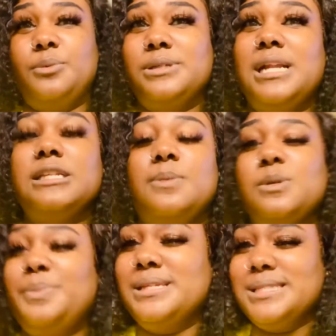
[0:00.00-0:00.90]
It's not supposed
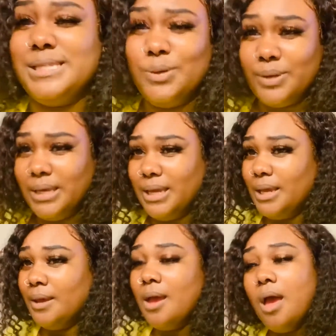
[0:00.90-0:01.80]
to be silky
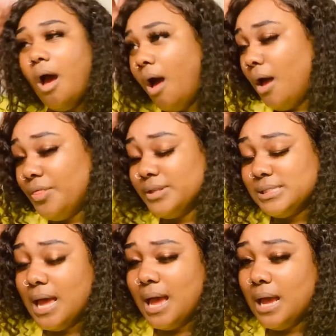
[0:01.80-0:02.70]
all the
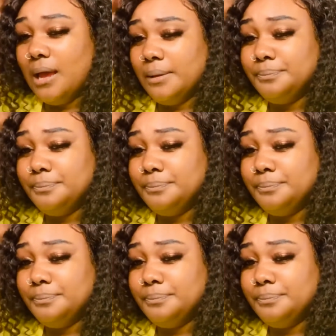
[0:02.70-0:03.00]
time.